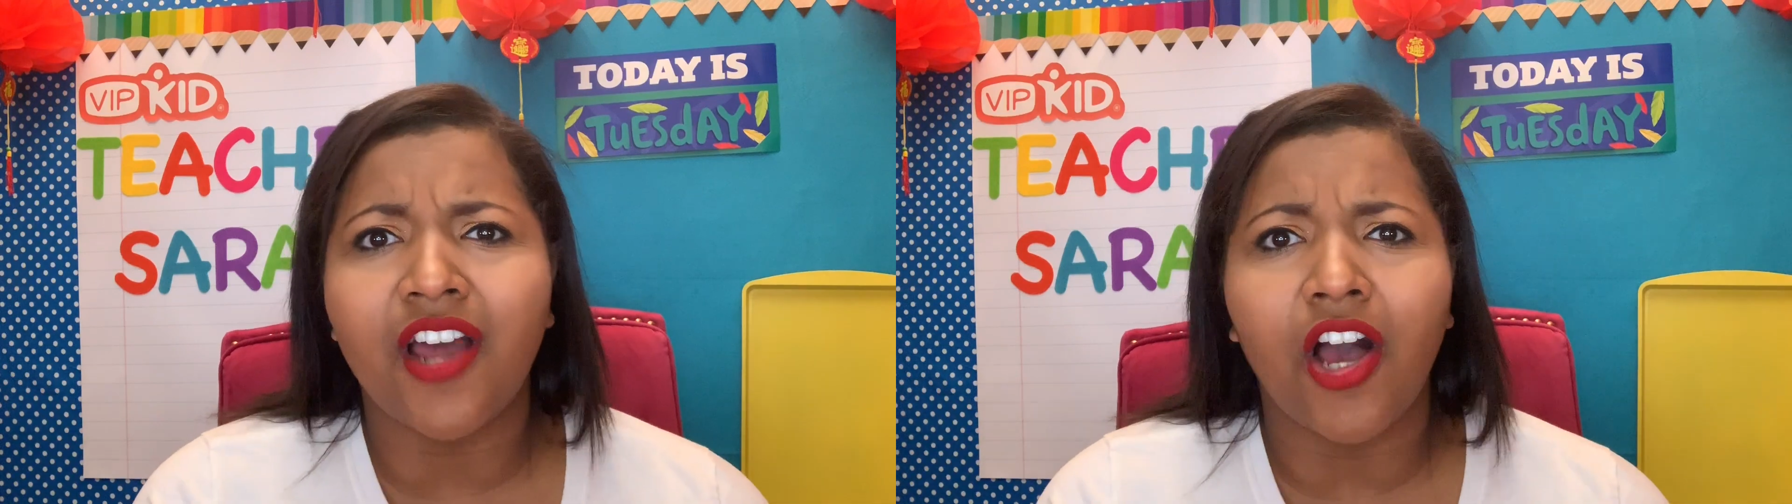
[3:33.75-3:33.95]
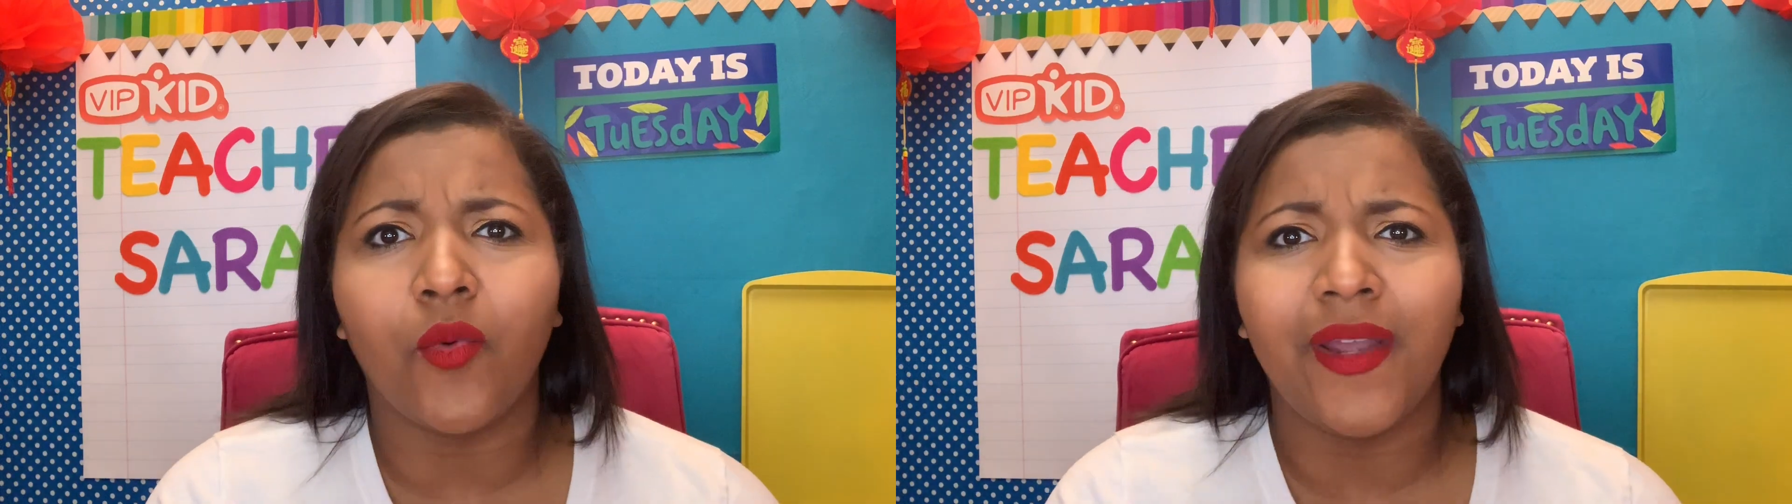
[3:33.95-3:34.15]

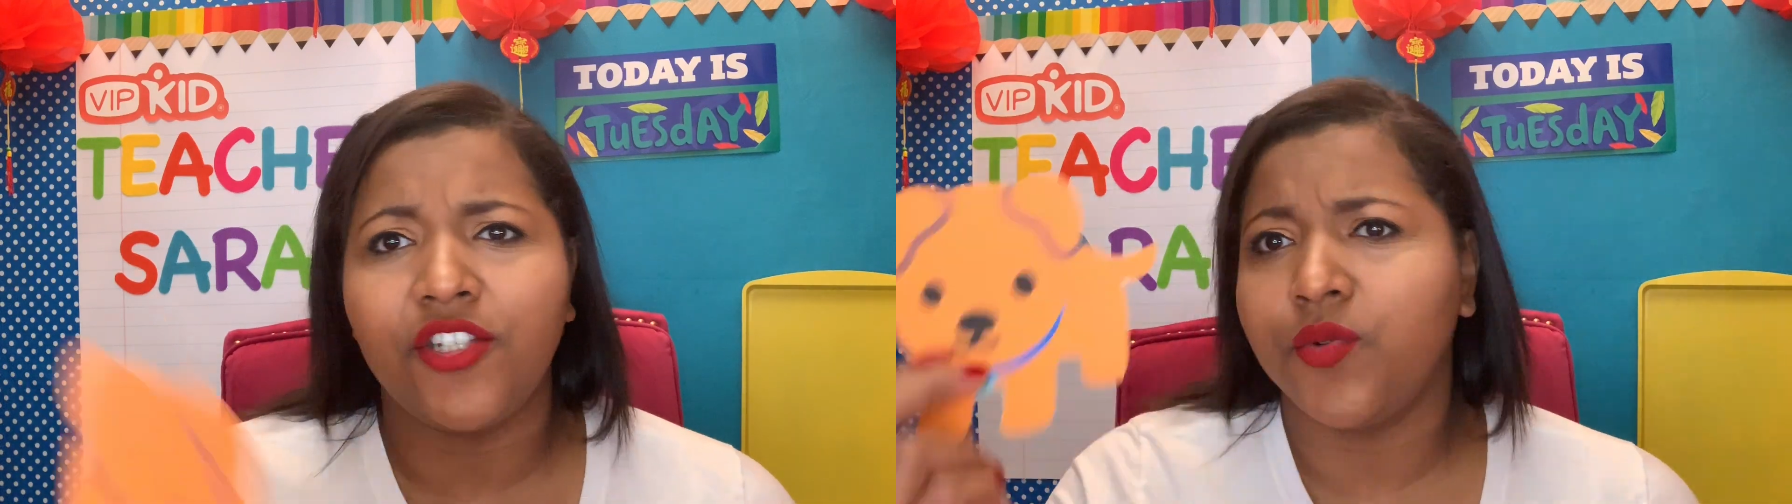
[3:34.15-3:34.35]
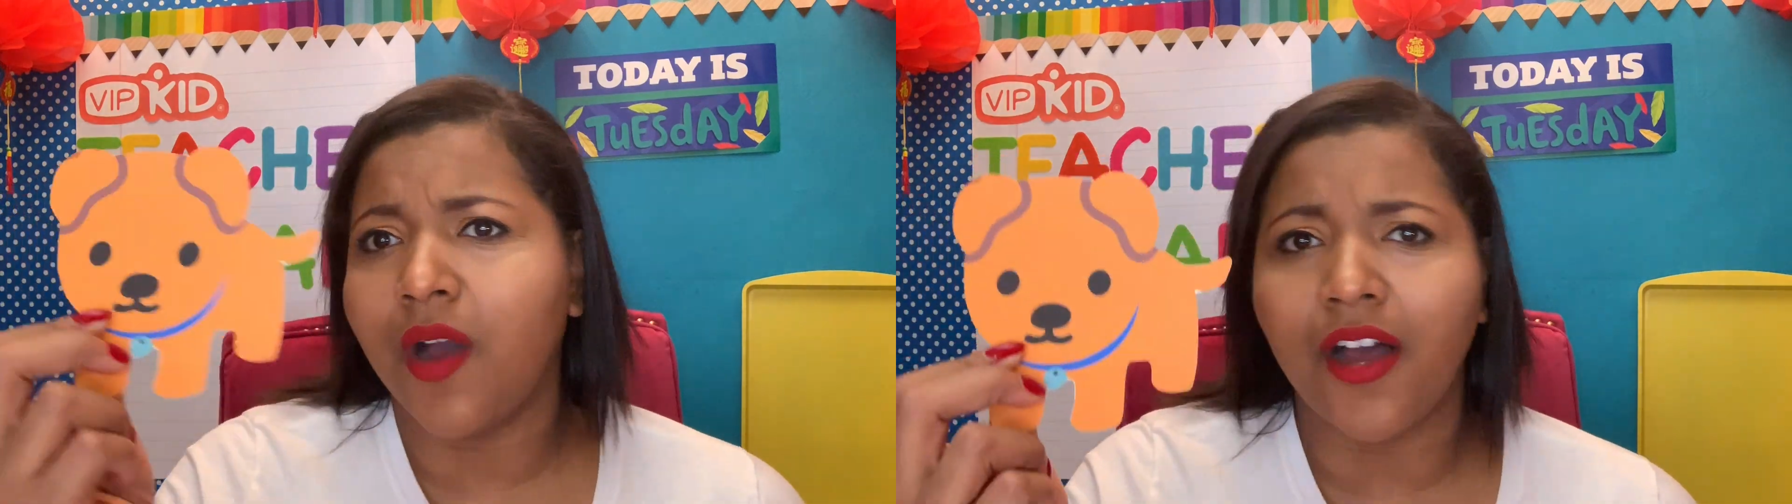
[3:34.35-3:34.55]
dog way
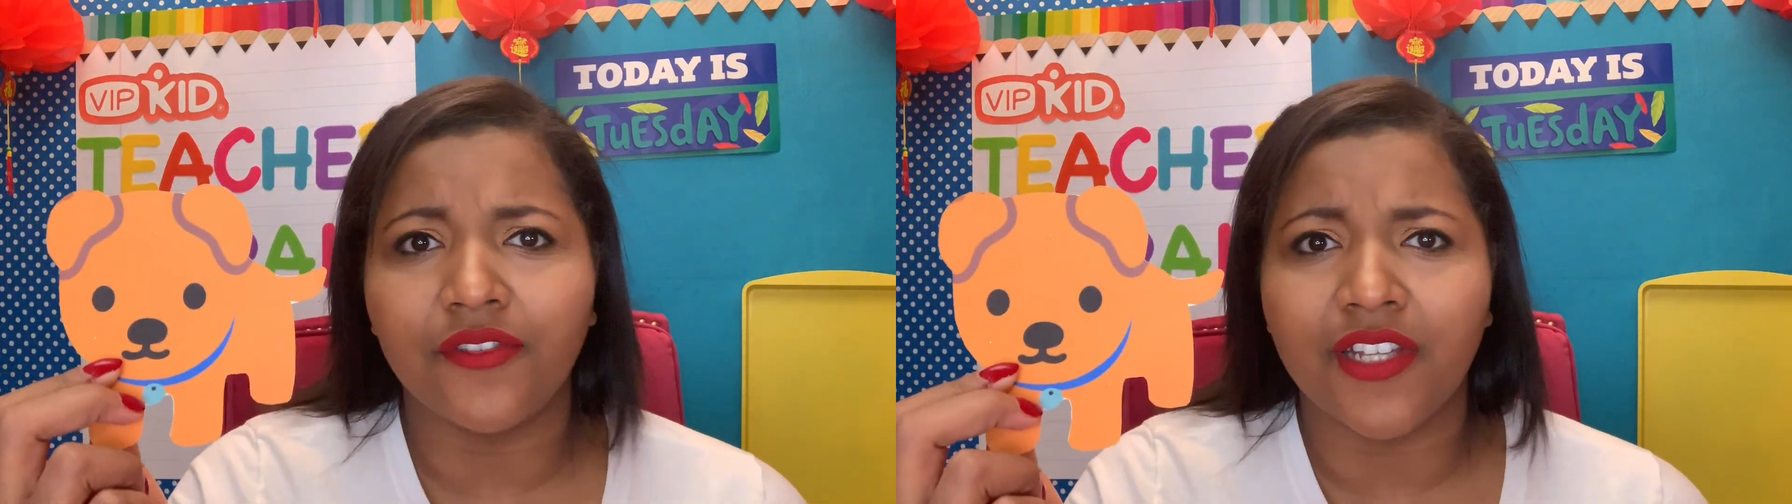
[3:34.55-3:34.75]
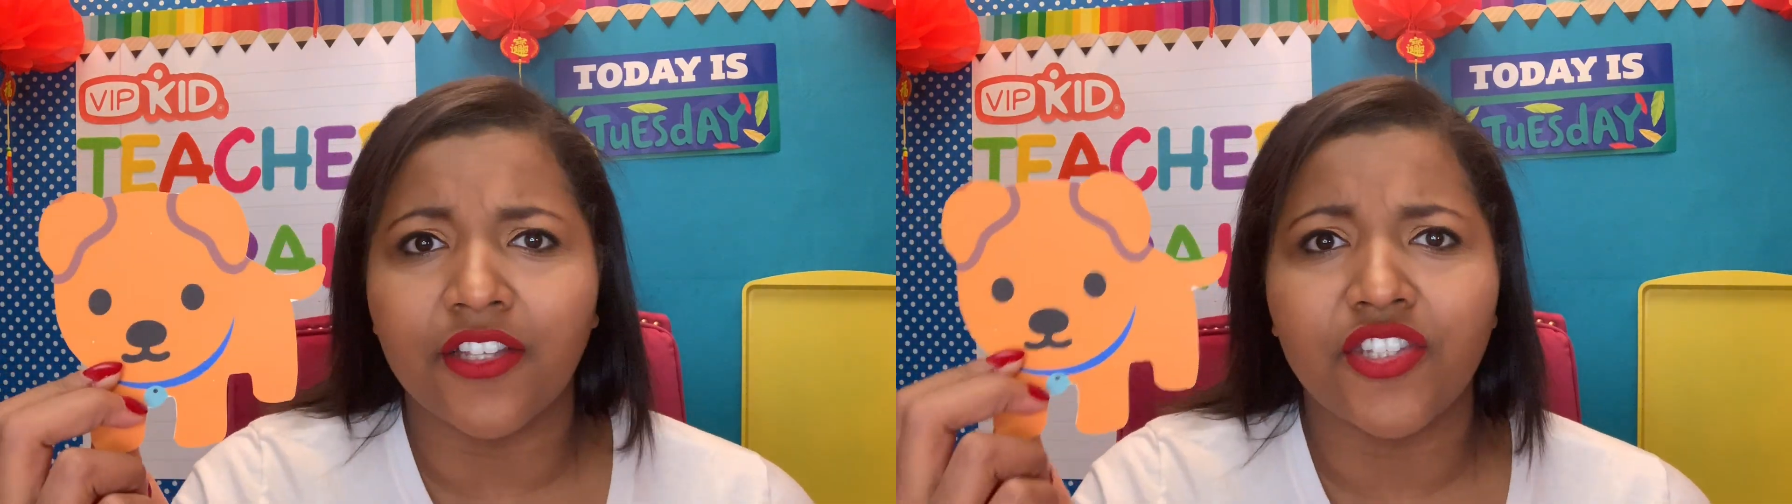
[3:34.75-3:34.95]
too often,